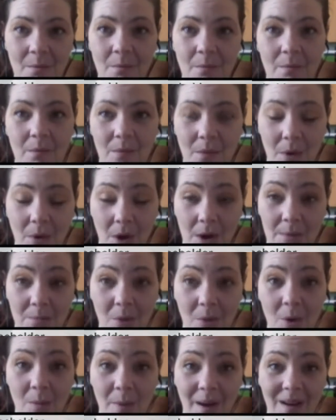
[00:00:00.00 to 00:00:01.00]
on
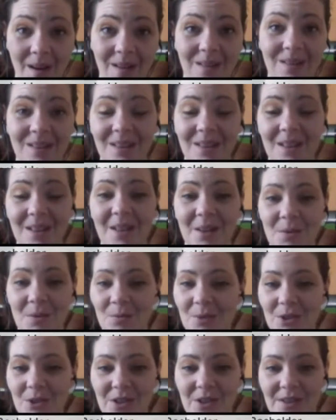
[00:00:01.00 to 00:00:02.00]
mobile would
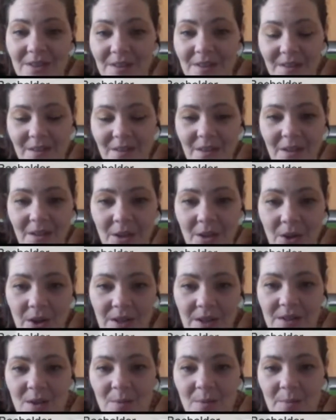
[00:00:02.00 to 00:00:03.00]
just increase
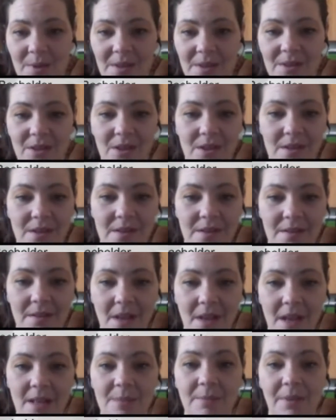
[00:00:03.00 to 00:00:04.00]
their business
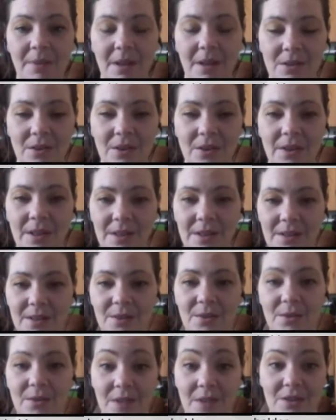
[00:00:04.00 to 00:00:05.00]
exponentially. So
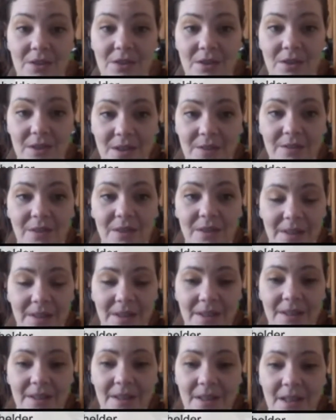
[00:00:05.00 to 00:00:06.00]
they should definitely,
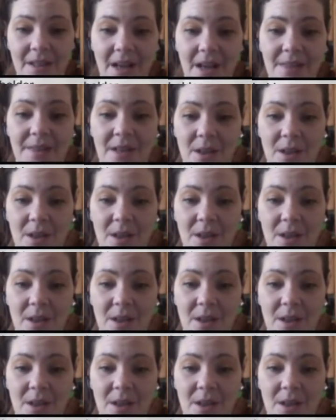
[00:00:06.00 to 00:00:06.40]
I think it would